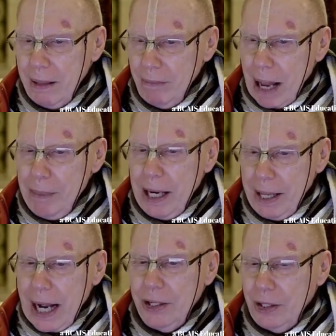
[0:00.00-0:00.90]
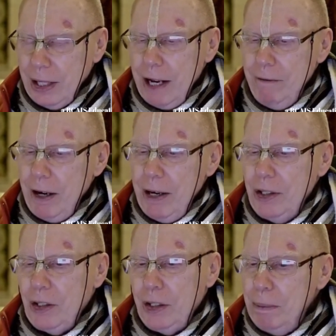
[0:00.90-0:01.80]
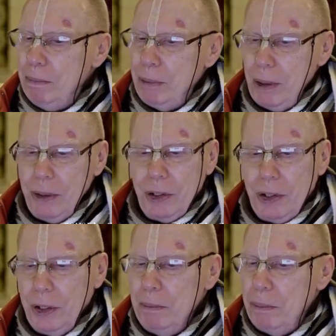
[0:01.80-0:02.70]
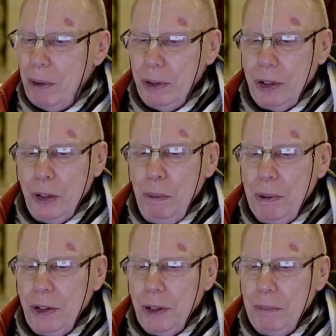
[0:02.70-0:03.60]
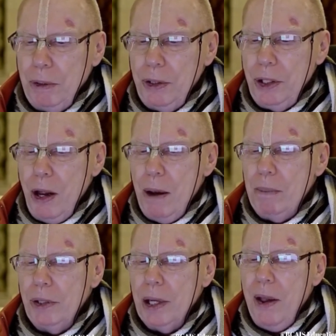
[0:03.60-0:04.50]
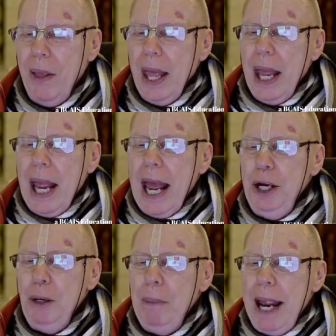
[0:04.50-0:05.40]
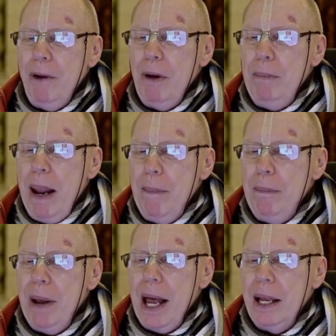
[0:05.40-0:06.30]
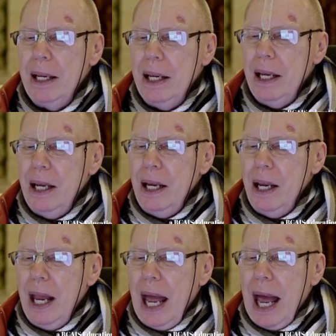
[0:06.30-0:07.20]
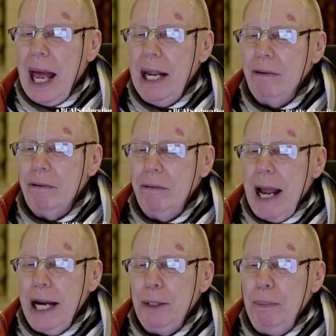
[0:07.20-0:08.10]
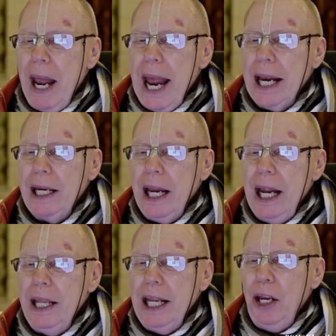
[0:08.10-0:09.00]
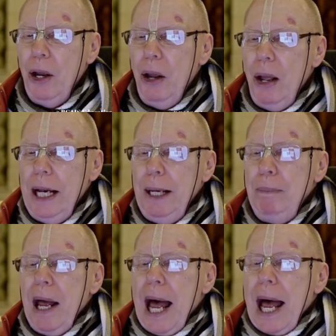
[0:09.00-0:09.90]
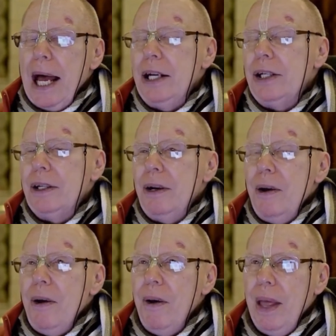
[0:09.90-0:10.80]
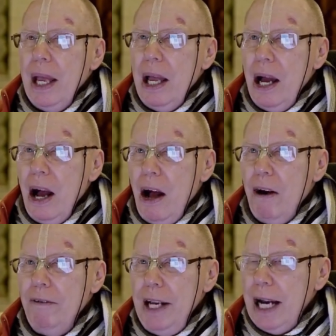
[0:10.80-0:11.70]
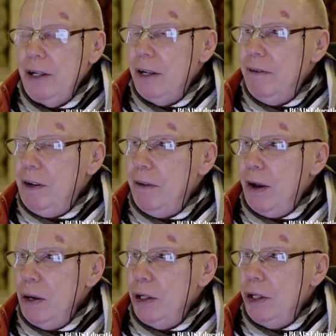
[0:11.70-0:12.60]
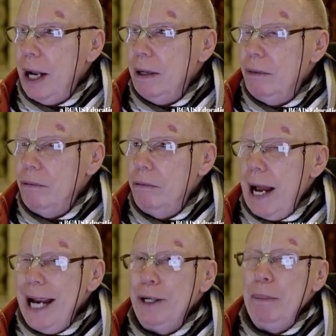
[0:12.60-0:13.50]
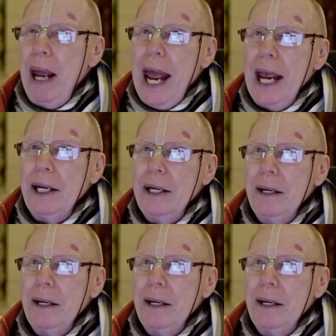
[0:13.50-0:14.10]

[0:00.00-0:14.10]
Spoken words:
I mean, that's in very simple, super simple terms. And you may remember right back in the early part of Nectar of Devotion, right back,